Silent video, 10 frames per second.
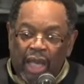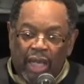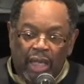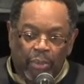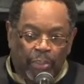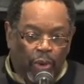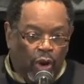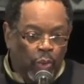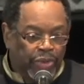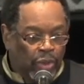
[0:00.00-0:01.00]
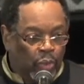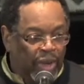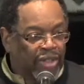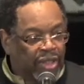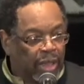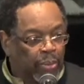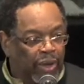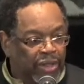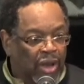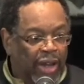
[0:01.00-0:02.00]
And he, Paul was arrested,
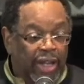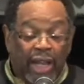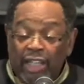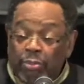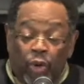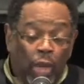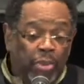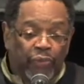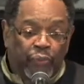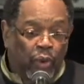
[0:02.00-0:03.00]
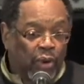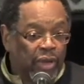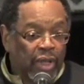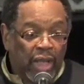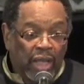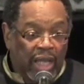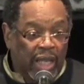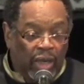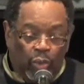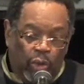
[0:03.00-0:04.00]
praise God. And he's brought before
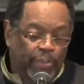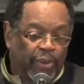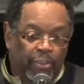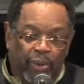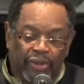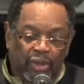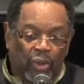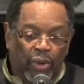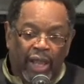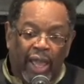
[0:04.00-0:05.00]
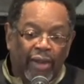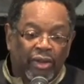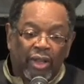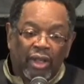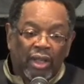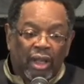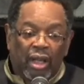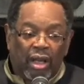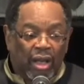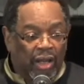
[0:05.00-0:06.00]
King Agrippa, praise the Lord. And,
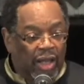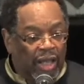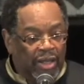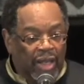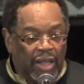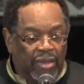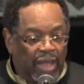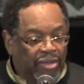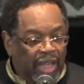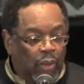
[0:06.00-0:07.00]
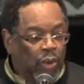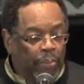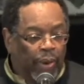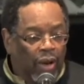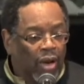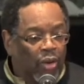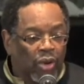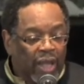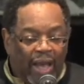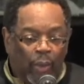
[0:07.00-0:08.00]
uh, and, and they say, well,
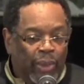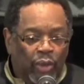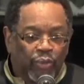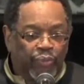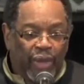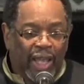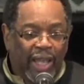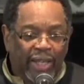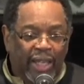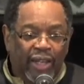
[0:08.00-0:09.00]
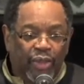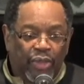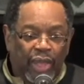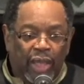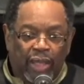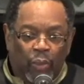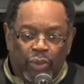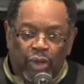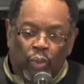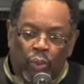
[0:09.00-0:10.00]
Paul, uh, we don't find
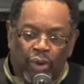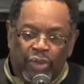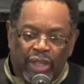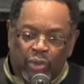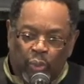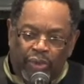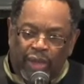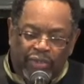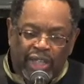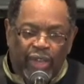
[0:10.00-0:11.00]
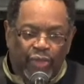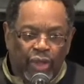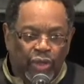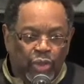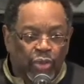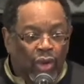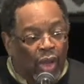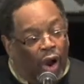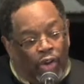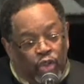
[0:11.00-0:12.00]
anything you're worthy that's worthy of death in you.
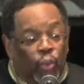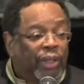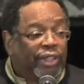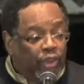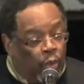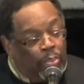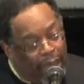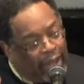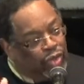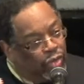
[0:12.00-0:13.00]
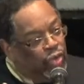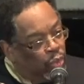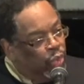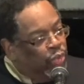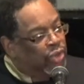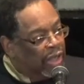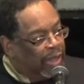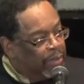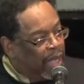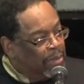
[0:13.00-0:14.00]
Are you willing to go back to
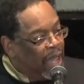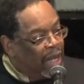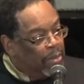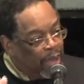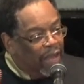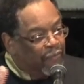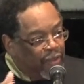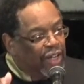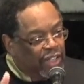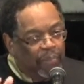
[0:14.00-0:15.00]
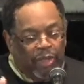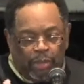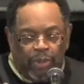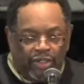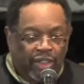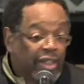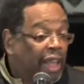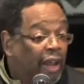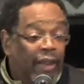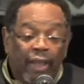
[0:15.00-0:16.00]
Jerusalem, amen, and, and finish up this business
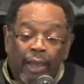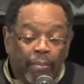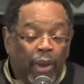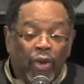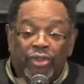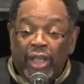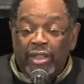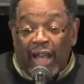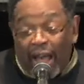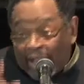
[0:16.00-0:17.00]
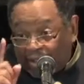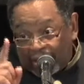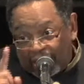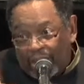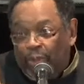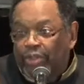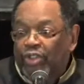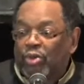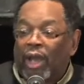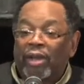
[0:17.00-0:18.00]
there? Paul says, no, I see what
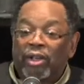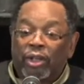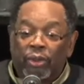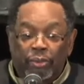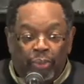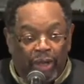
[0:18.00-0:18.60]
you're trying to do,